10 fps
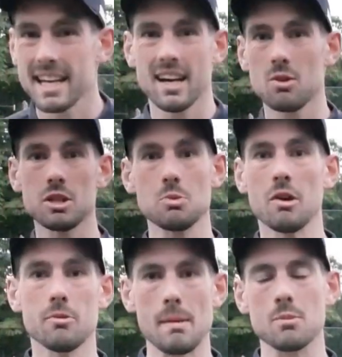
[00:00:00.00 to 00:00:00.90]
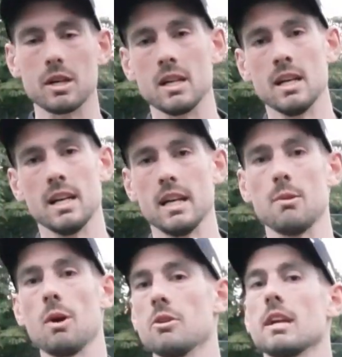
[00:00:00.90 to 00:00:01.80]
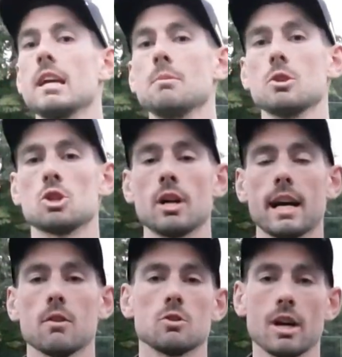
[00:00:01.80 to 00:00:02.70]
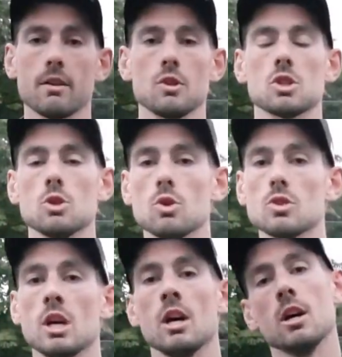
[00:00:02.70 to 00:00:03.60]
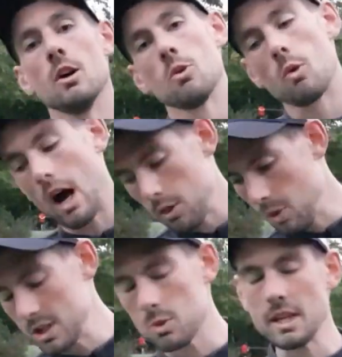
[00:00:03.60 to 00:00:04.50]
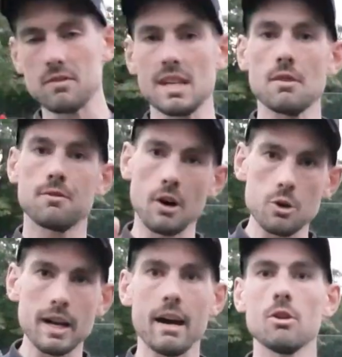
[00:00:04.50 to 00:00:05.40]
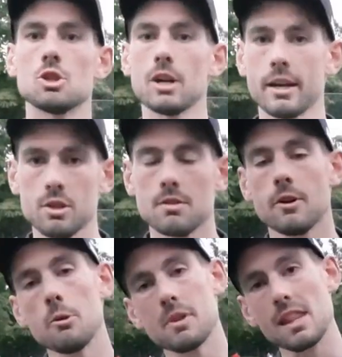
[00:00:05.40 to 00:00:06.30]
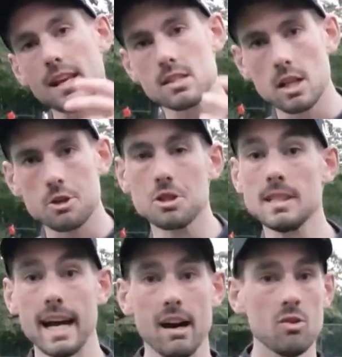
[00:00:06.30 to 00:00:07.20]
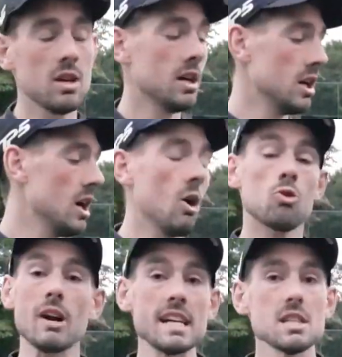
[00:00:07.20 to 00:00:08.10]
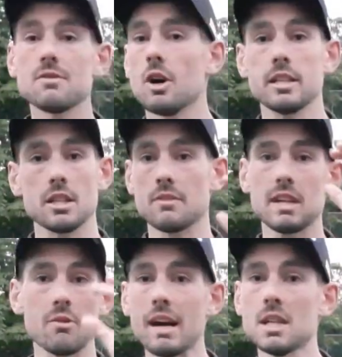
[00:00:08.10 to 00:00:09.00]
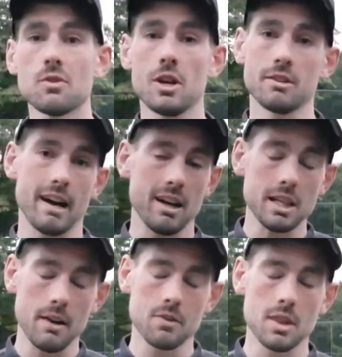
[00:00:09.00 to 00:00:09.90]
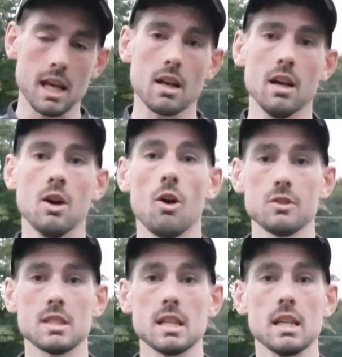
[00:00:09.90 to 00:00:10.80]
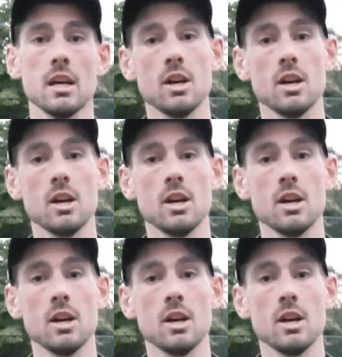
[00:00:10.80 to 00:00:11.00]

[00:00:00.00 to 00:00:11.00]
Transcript: it, otherwise you won't remember it. It won't keep your track of your scores. Other ones where you have to take your phone out and track it on your phone, but then that slows you down. Rangefinder, you have to get a rangefinder out and you have to then obviously